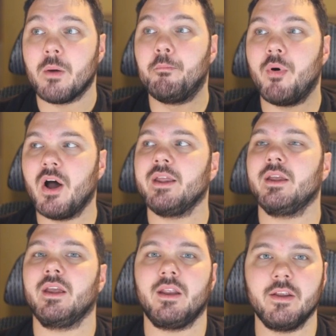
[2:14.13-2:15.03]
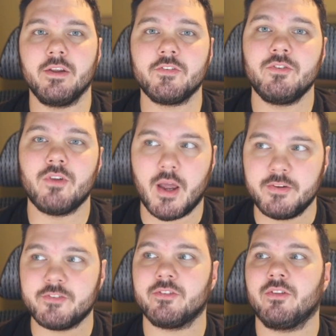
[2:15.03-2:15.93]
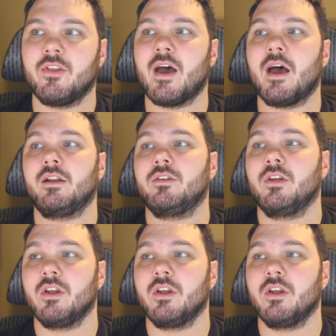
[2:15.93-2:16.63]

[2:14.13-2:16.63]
But it is nice that